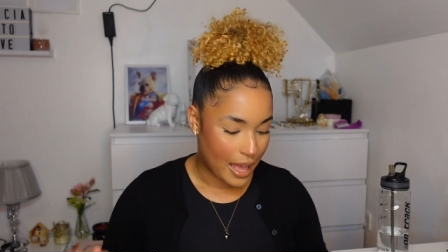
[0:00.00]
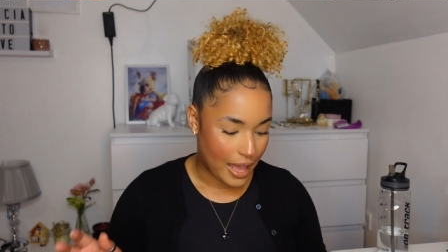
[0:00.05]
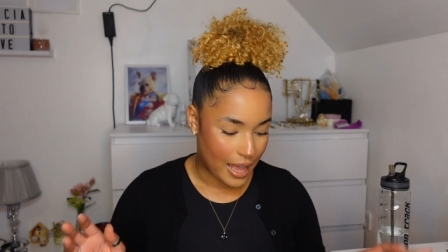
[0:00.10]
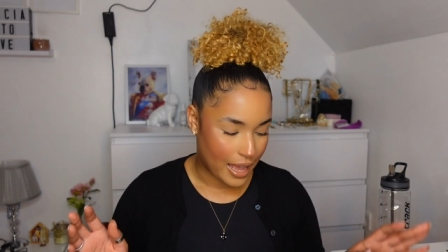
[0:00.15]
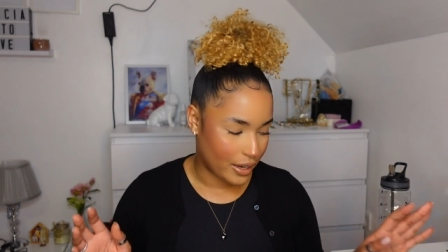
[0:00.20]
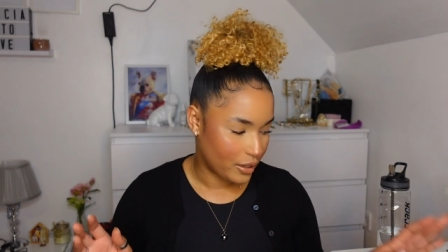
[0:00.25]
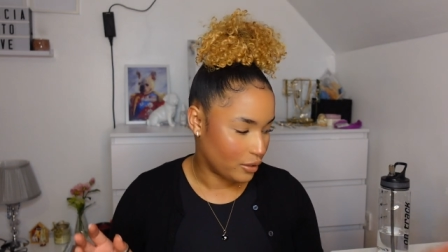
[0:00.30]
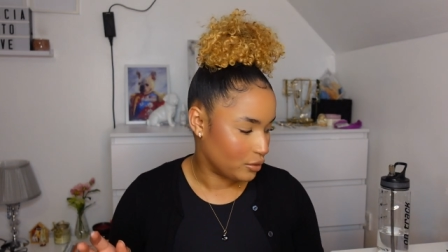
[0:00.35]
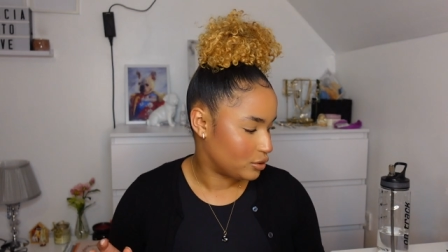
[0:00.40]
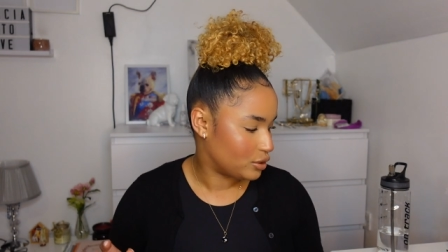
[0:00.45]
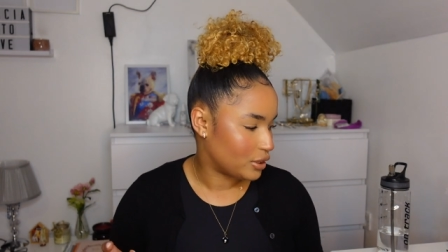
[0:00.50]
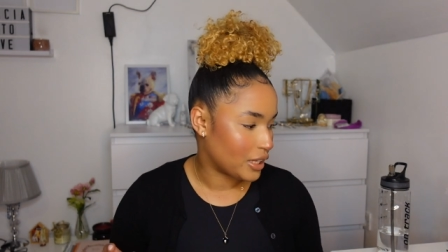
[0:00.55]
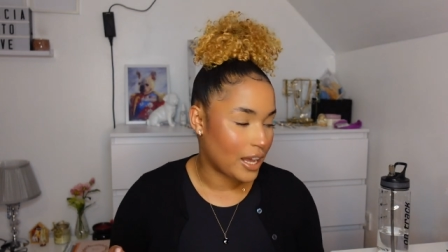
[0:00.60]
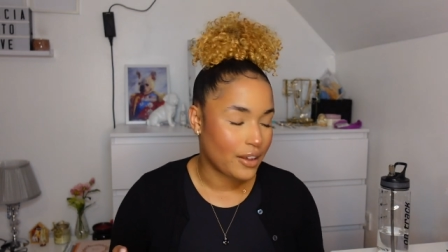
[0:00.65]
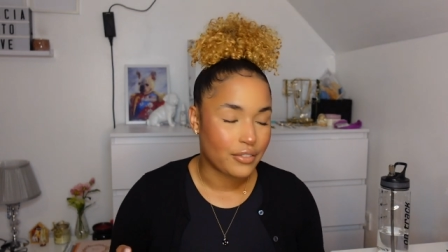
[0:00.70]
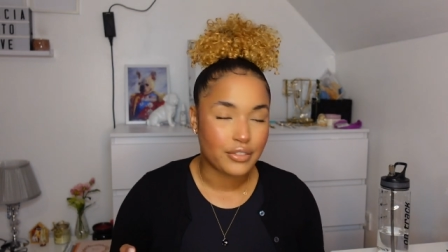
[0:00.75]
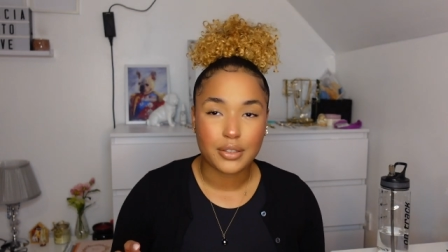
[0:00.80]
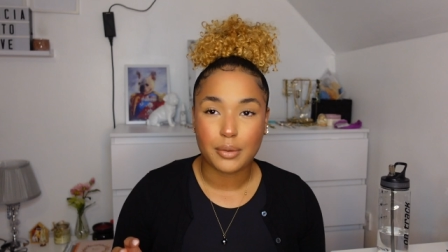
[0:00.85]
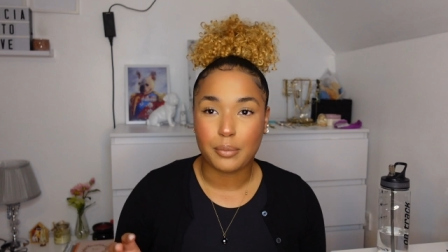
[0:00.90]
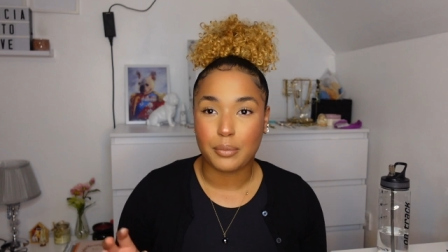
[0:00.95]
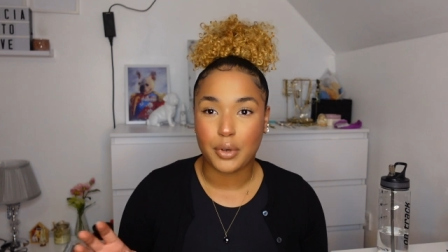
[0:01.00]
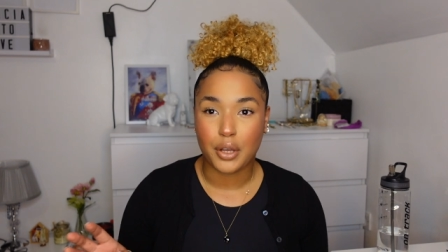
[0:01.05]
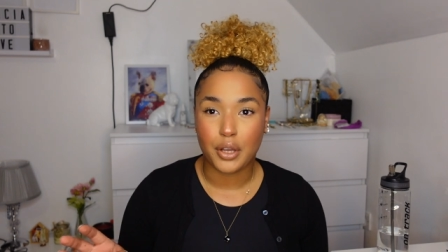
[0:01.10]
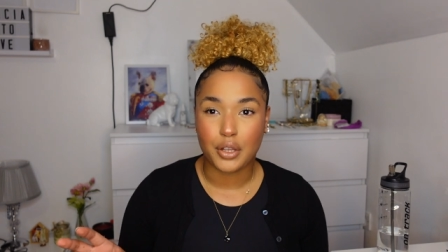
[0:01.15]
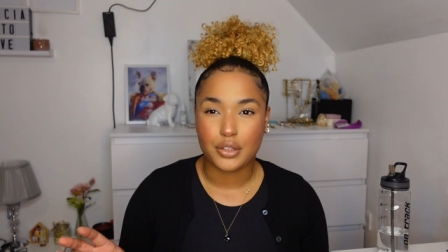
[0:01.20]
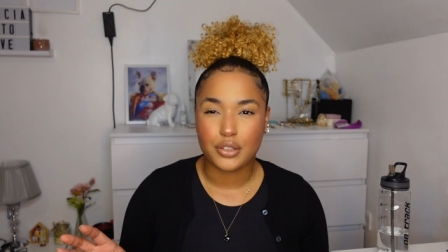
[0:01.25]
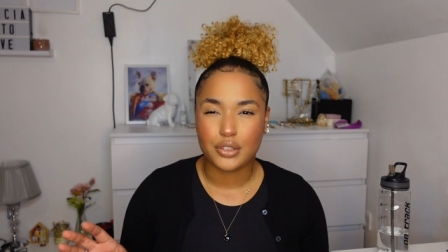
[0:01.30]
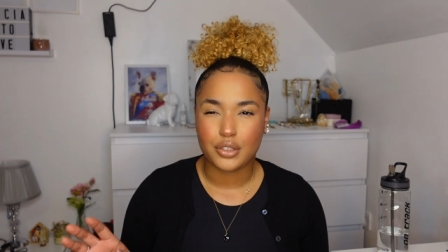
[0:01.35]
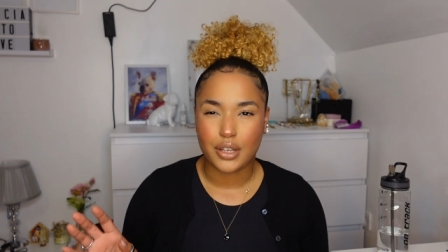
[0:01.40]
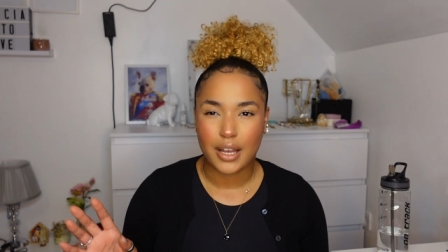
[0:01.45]
and also have some
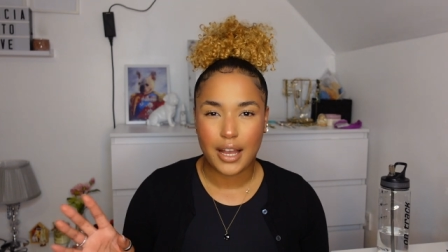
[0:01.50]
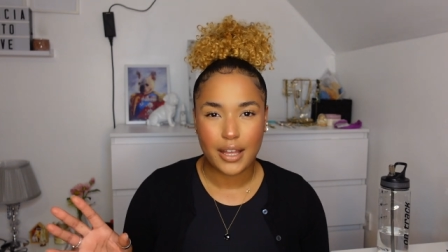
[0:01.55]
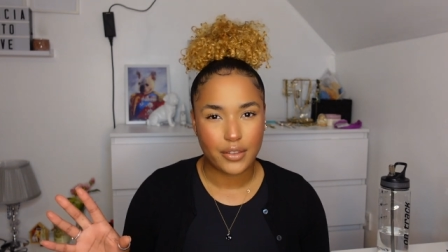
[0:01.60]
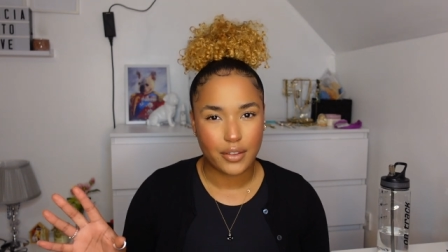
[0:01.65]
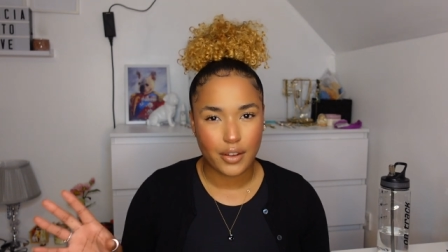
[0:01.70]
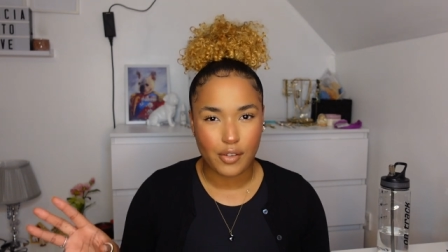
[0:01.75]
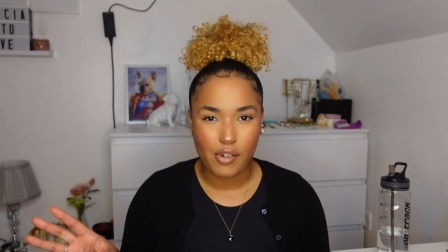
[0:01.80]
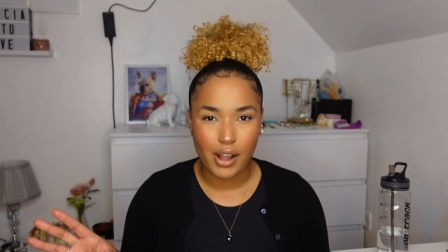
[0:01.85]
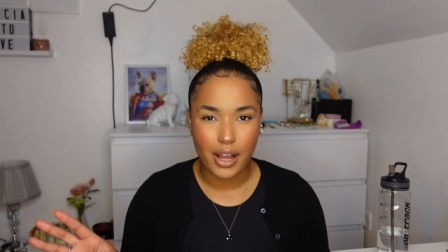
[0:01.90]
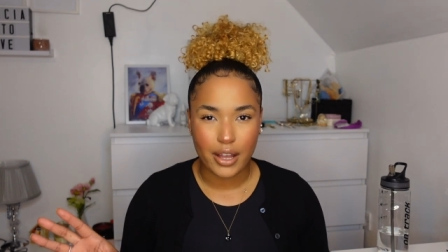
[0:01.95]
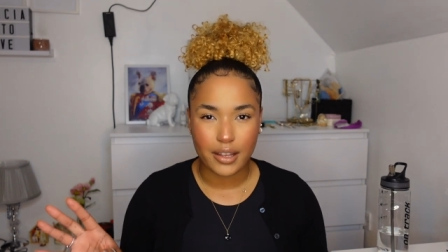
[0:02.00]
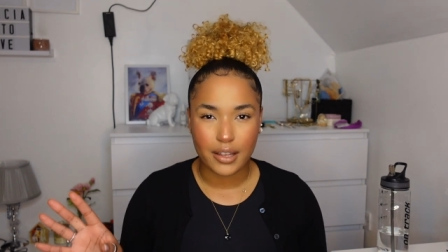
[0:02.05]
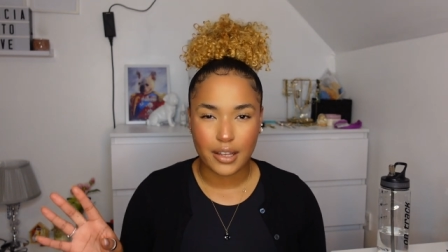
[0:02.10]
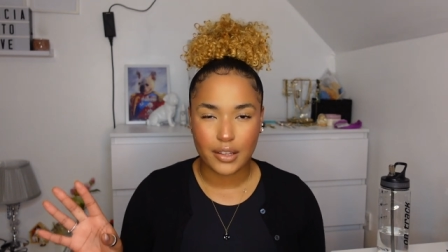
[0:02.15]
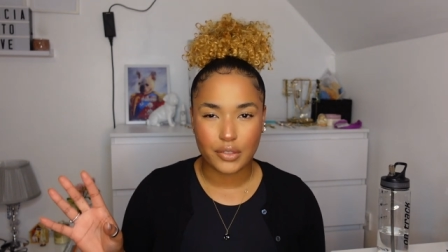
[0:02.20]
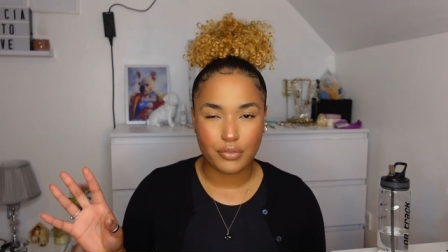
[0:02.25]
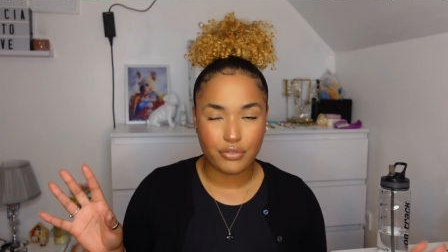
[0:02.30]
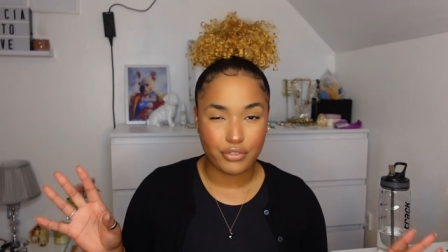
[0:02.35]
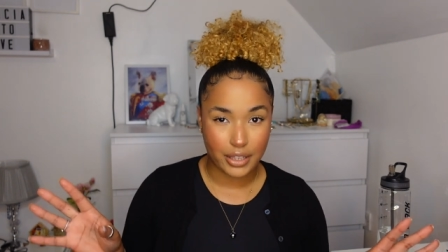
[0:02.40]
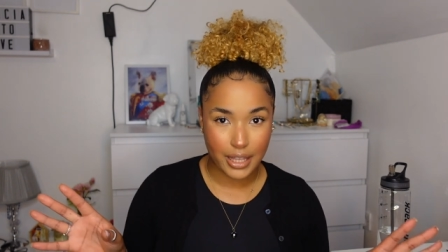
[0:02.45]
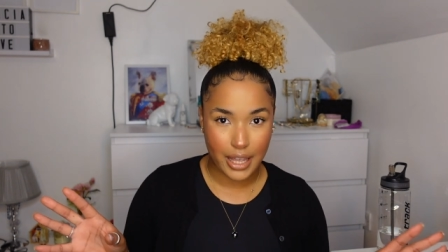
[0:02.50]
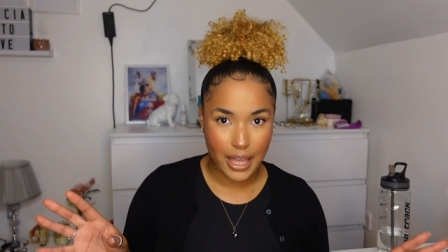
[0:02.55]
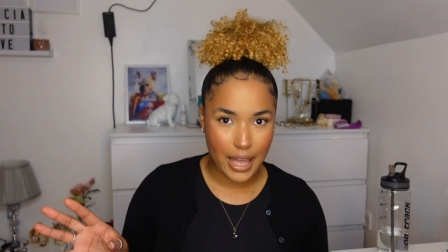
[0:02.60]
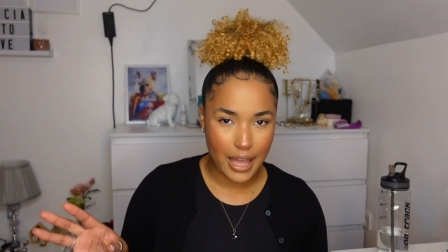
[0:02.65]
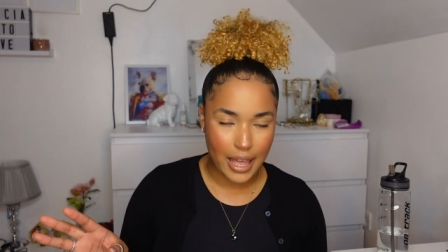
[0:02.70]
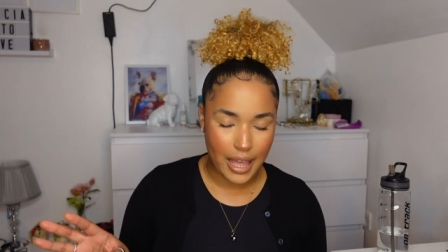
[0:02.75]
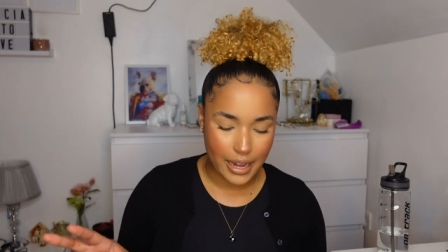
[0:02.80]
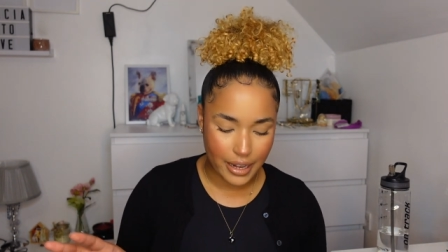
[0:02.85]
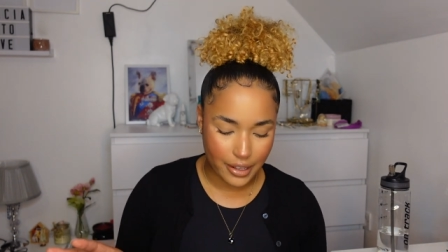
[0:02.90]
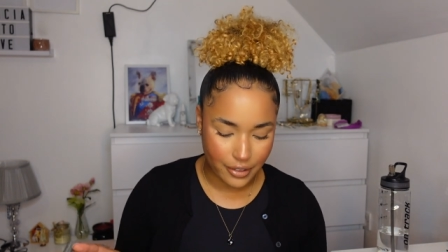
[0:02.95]
notes so I don't quite
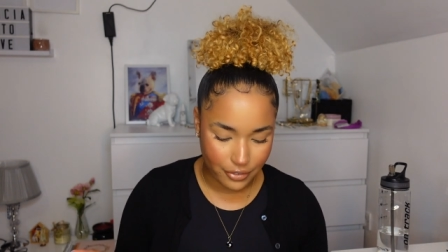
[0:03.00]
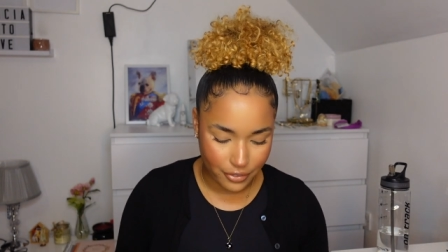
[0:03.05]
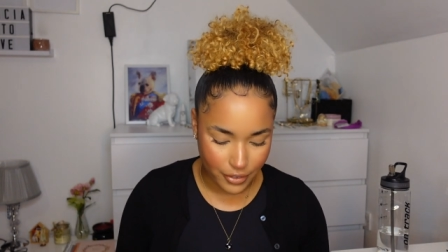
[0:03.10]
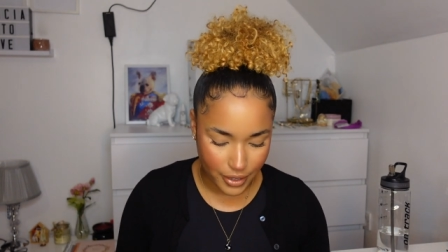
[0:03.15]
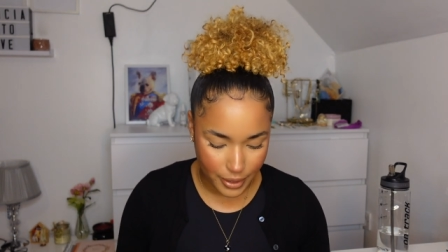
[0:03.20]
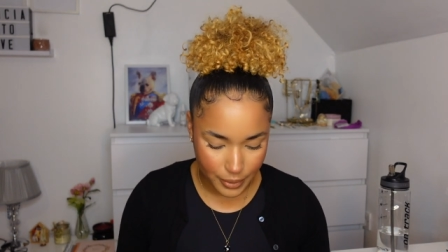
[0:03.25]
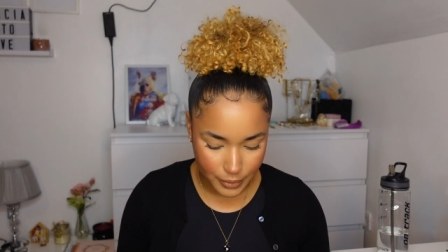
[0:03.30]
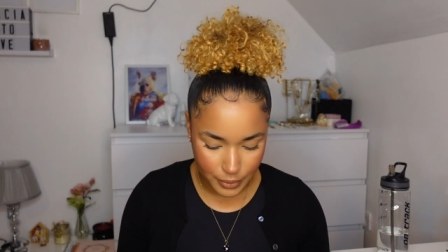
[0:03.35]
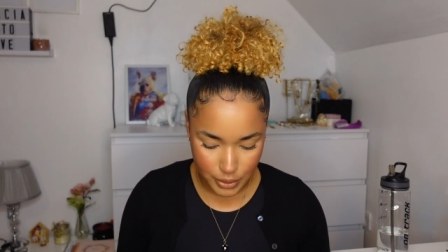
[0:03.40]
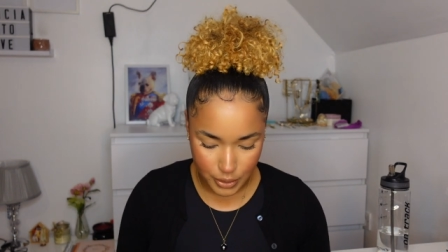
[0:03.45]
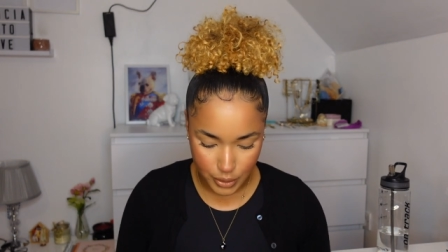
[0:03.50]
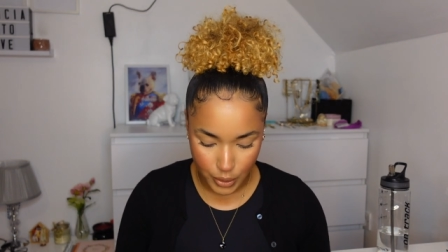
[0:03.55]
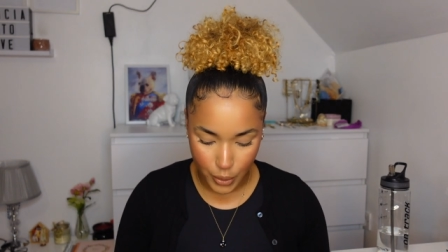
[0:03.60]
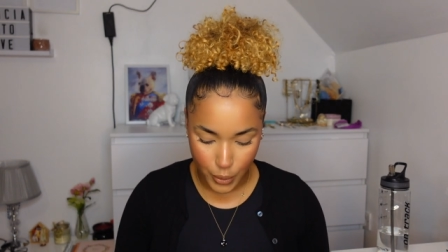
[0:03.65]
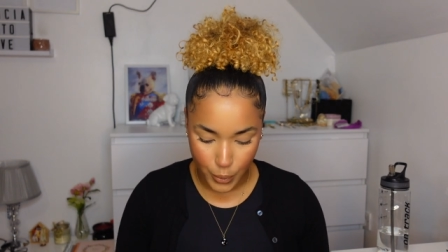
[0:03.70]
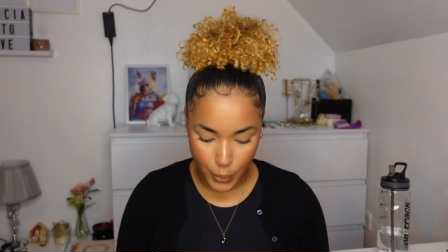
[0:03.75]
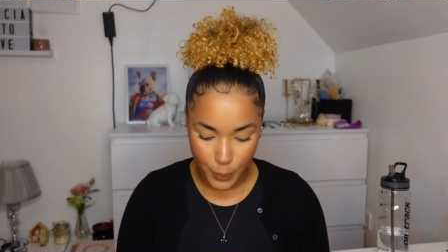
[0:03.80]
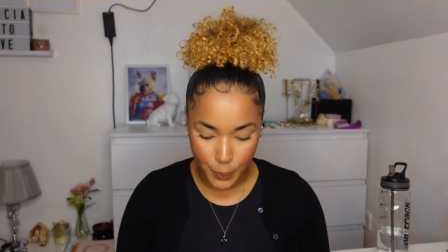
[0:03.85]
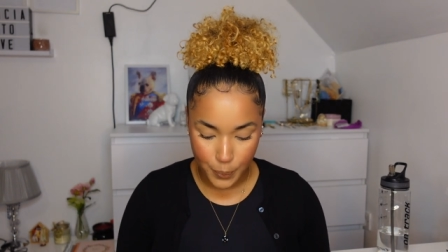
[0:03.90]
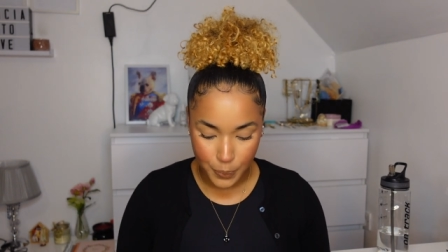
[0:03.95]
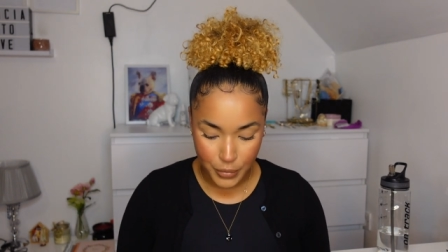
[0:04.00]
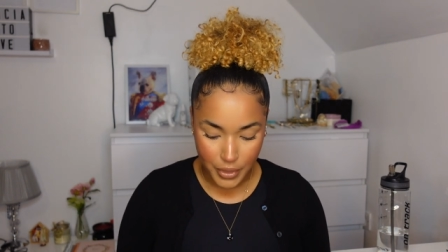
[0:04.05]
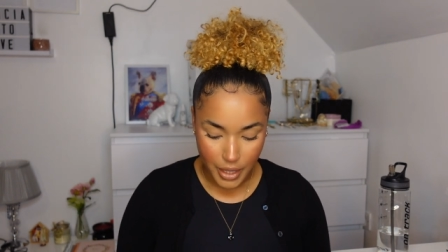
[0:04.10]
forget anything. So